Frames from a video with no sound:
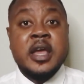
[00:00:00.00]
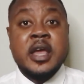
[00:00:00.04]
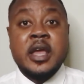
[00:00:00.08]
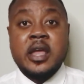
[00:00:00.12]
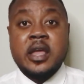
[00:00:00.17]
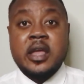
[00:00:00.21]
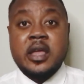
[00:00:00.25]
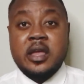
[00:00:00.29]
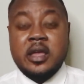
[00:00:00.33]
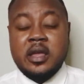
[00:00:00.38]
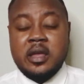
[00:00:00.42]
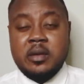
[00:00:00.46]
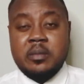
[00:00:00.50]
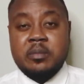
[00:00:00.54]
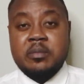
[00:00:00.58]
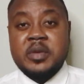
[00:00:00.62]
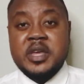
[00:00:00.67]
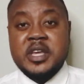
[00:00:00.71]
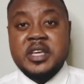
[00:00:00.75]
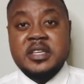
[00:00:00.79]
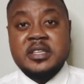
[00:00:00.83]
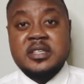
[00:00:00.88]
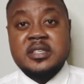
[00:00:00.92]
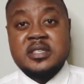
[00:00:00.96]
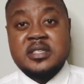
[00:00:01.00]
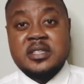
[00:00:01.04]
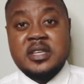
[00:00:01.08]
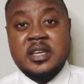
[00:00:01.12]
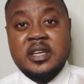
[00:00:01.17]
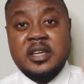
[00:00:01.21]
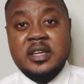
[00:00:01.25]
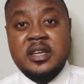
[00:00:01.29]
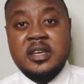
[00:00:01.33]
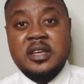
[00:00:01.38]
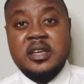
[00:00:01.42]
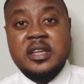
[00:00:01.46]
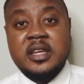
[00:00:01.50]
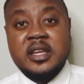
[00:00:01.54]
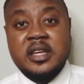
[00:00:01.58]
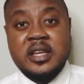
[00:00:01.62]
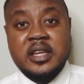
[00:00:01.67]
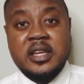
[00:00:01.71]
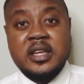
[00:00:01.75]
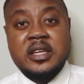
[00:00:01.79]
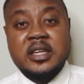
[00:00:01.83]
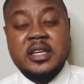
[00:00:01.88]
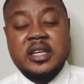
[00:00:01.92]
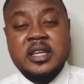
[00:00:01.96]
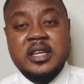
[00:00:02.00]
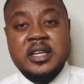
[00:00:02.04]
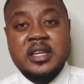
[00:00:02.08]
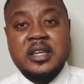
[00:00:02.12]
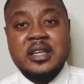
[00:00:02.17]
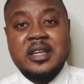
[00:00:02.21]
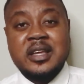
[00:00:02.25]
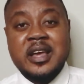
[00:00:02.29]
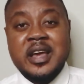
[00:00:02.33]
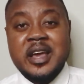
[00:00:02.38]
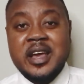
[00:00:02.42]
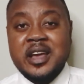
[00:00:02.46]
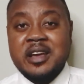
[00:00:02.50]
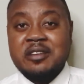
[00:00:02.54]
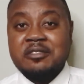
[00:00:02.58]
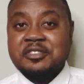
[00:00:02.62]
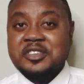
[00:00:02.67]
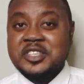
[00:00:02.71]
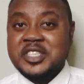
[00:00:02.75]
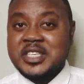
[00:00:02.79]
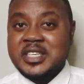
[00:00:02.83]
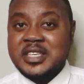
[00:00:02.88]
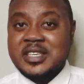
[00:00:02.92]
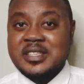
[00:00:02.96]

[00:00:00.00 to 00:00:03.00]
A, B, C, D, E, F, G.